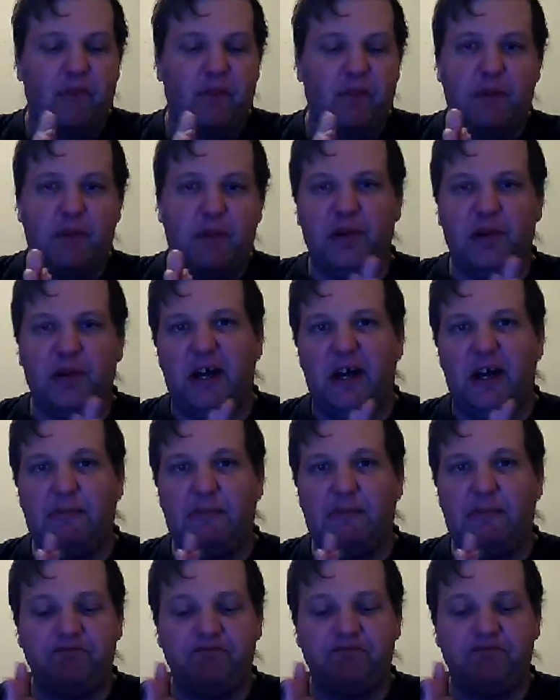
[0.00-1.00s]
But
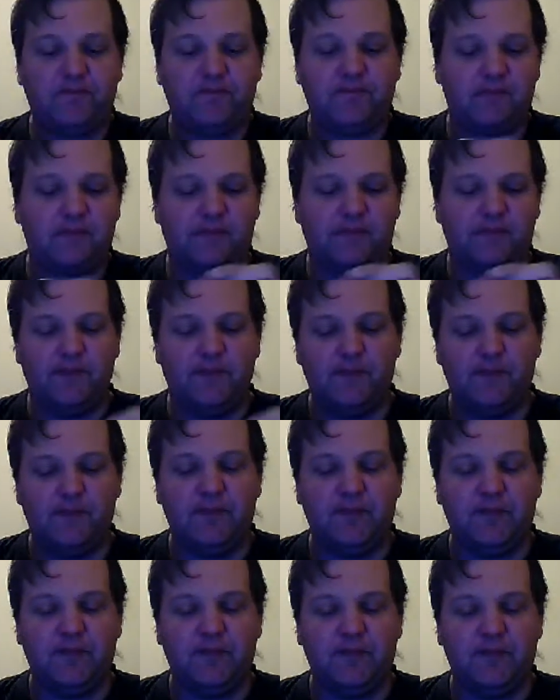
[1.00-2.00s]

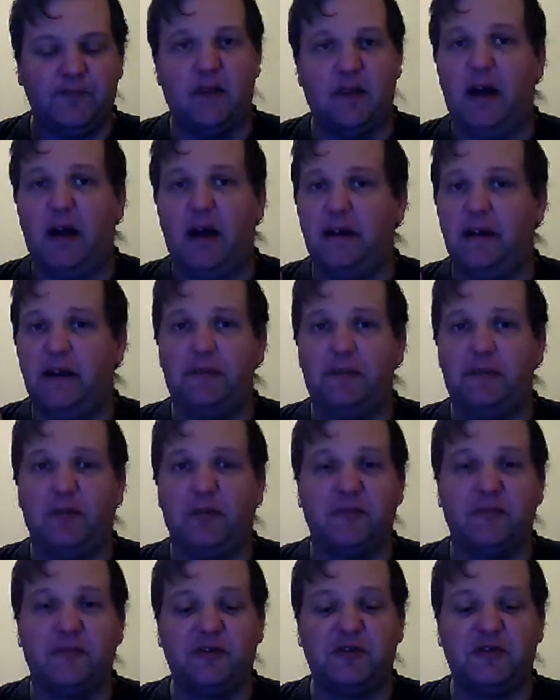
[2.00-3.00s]
not any
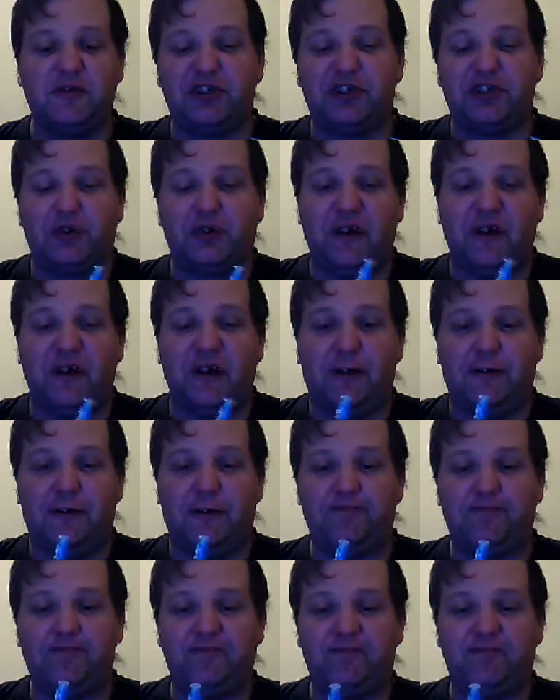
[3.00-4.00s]
problems with shorting out.
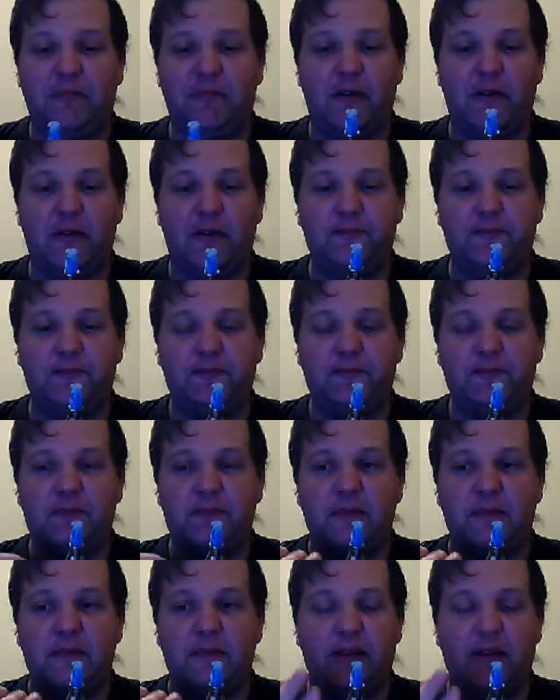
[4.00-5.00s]

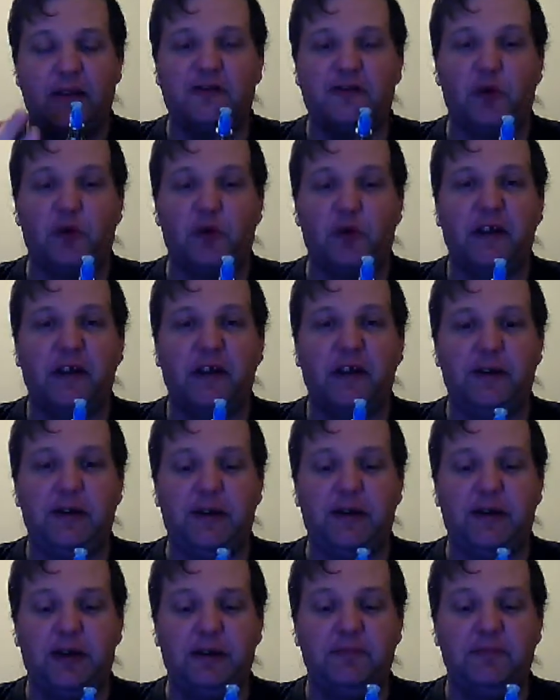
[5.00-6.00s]
It's working
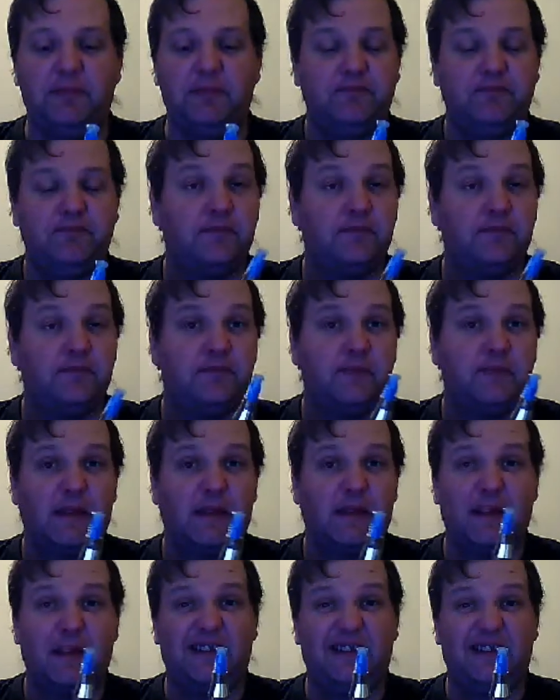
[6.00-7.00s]
good.
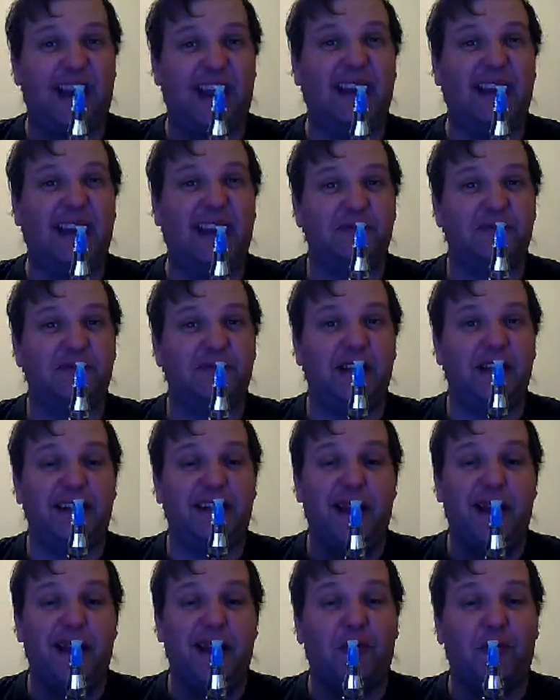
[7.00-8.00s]
It's actually
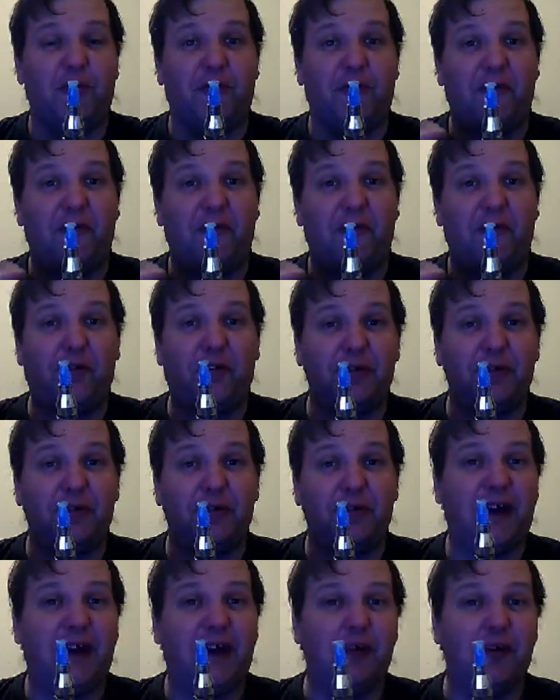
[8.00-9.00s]
capable of holding
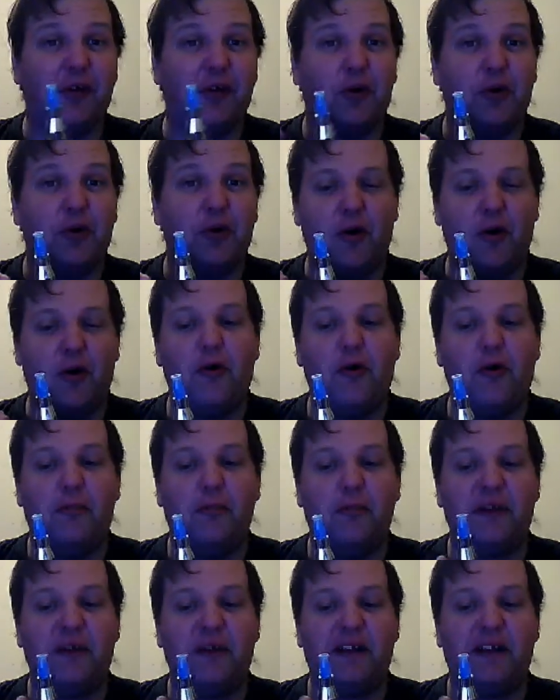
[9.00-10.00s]
a lower ohm
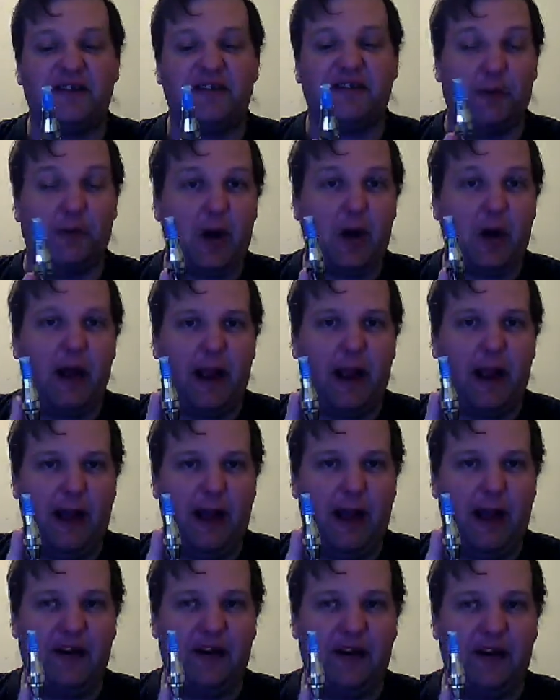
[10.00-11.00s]
because the wire I have
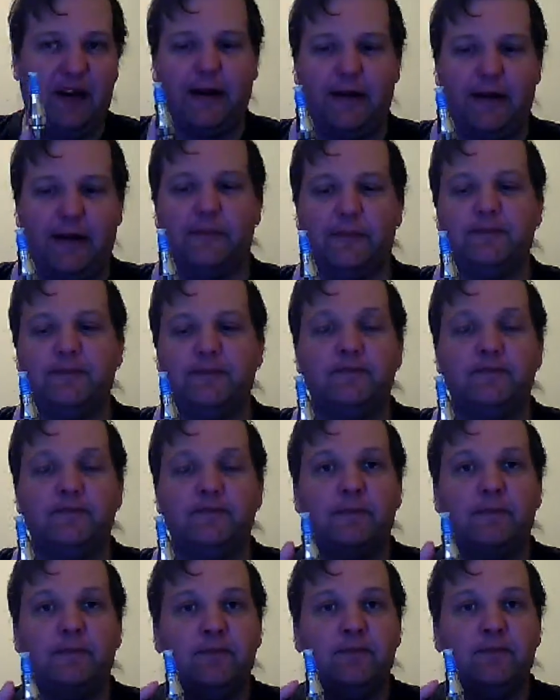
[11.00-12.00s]
in there
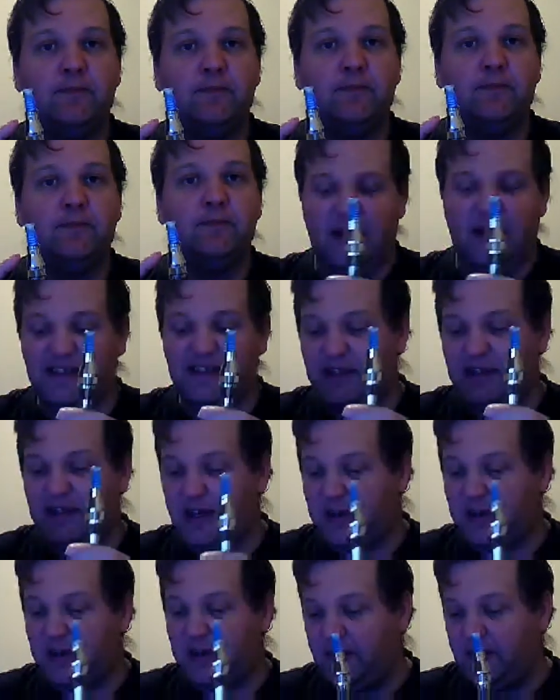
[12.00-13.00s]
is
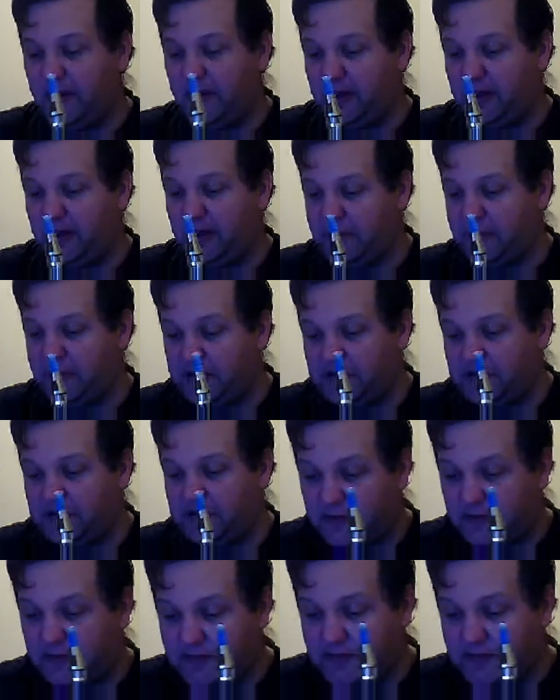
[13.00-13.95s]
thicker than the original.